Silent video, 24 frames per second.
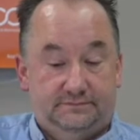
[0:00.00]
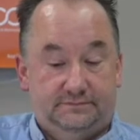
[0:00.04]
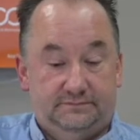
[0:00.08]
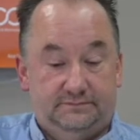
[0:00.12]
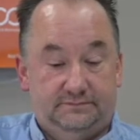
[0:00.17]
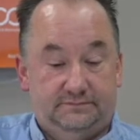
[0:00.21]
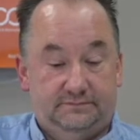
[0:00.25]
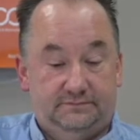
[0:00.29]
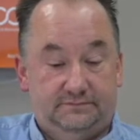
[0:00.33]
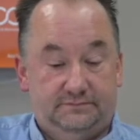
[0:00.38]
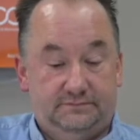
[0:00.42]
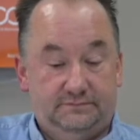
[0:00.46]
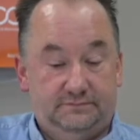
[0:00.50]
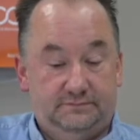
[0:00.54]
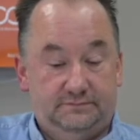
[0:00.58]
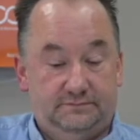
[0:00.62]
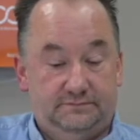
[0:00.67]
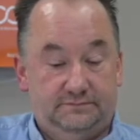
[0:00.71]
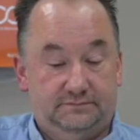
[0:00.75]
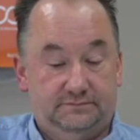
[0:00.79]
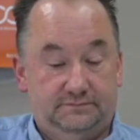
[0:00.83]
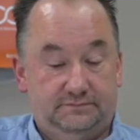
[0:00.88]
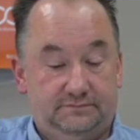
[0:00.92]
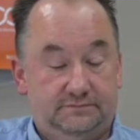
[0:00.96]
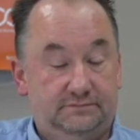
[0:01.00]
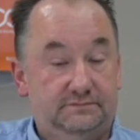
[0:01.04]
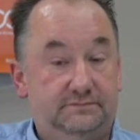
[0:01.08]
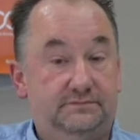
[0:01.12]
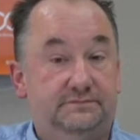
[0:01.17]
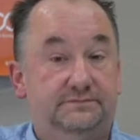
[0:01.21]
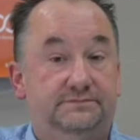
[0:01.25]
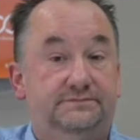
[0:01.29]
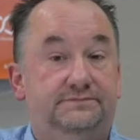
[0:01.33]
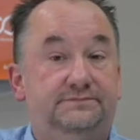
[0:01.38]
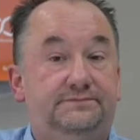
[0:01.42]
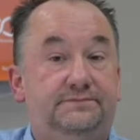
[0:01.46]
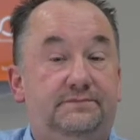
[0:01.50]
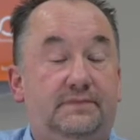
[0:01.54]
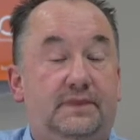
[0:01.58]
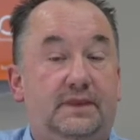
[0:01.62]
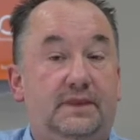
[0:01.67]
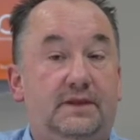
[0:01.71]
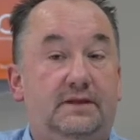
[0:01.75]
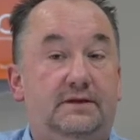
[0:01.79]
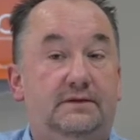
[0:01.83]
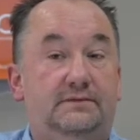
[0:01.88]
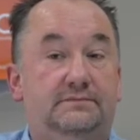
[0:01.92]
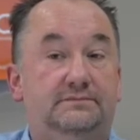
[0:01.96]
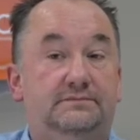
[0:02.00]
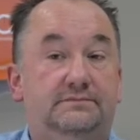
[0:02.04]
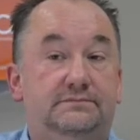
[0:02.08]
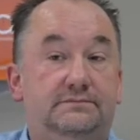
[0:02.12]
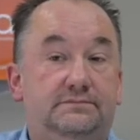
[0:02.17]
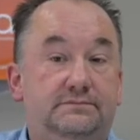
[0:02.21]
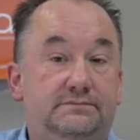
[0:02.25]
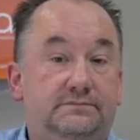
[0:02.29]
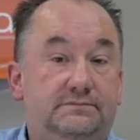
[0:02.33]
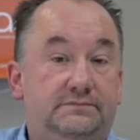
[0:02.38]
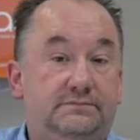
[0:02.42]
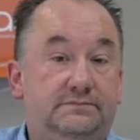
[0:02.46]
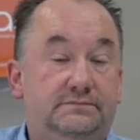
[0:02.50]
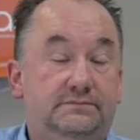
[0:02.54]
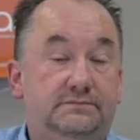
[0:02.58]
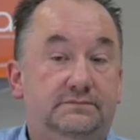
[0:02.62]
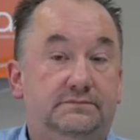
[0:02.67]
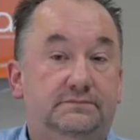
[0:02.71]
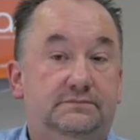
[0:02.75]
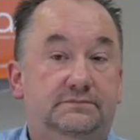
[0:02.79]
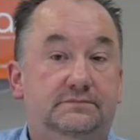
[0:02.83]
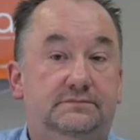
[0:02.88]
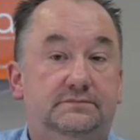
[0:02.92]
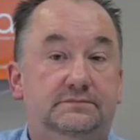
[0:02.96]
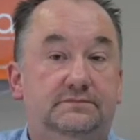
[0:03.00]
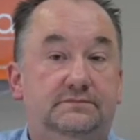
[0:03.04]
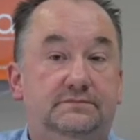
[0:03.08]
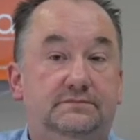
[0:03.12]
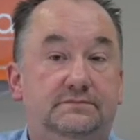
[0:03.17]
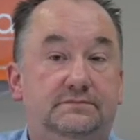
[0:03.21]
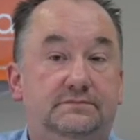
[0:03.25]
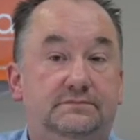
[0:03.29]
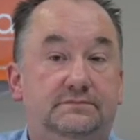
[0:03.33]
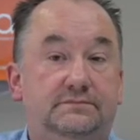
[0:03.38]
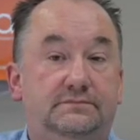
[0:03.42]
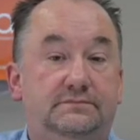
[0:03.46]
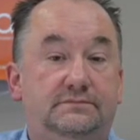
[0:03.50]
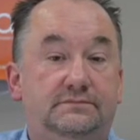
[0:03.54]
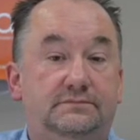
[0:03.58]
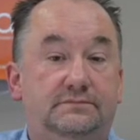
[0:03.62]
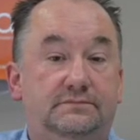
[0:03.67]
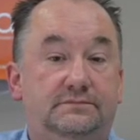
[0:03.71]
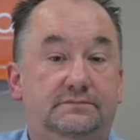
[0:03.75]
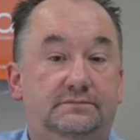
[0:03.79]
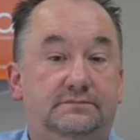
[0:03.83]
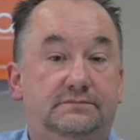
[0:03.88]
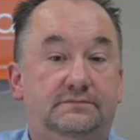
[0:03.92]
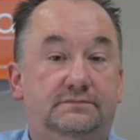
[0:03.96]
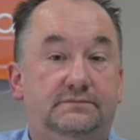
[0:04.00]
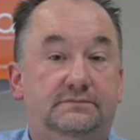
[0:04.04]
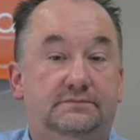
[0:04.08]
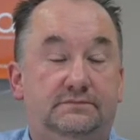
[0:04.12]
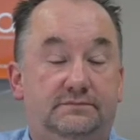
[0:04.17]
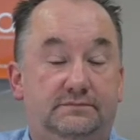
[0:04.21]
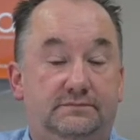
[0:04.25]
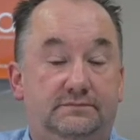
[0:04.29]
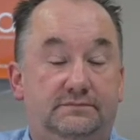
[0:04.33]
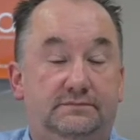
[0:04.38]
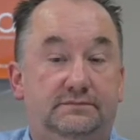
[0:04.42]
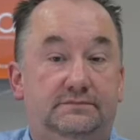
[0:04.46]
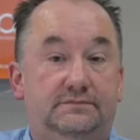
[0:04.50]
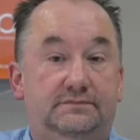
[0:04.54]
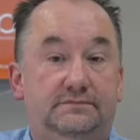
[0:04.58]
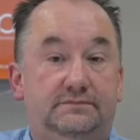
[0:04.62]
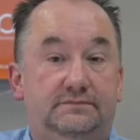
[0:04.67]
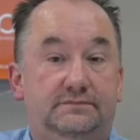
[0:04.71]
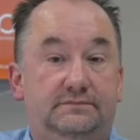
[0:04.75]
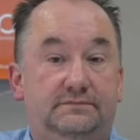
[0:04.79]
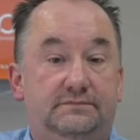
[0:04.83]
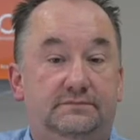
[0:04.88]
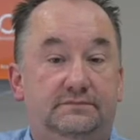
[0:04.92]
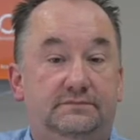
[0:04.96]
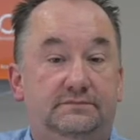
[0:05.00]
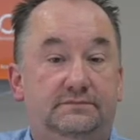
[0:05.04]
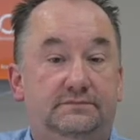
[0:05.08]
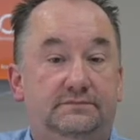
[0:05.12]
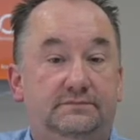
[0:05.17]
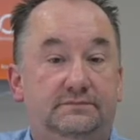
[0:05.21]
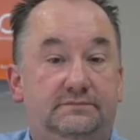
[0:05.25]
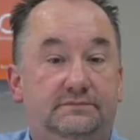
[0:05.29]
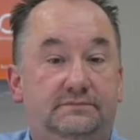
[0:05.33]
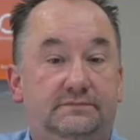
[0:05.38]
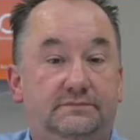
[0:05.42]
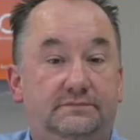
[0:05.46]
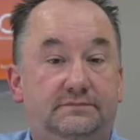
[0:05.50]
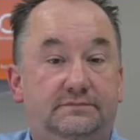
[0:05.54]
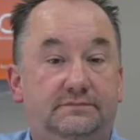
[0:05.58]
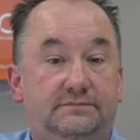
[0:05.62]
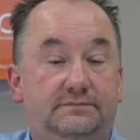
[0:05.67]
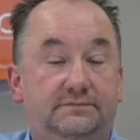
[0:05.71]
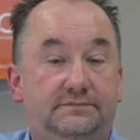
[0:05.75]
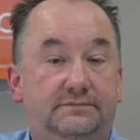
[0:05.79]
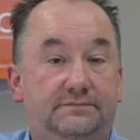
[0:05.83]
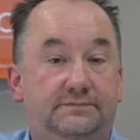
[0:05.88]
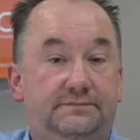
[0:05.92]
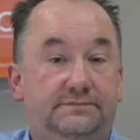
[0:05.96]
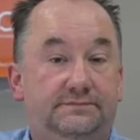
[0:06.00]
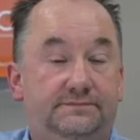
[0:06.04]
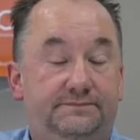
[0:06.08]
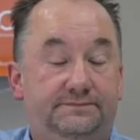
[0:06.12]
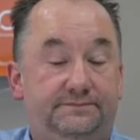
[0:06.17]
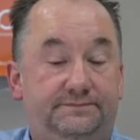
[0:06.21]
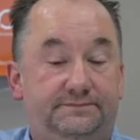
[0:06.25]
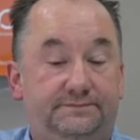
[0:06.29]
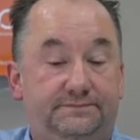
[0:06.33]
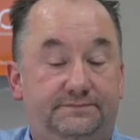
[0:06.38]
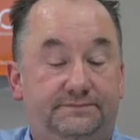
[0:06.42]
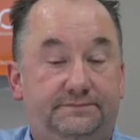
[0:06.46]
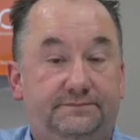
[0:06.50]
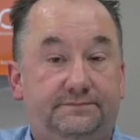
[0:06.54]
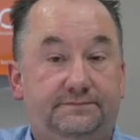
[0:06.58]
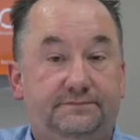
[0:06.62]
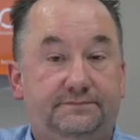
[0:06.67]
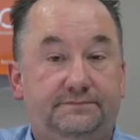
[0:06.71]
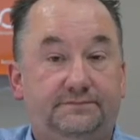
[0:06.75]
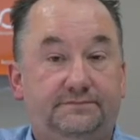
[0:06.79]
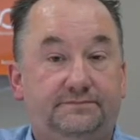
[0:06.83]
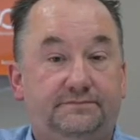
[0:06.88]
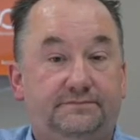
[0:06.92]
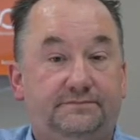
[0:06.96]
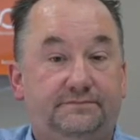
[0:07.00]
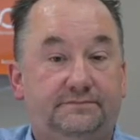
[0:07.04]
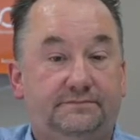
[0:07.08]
[no speech]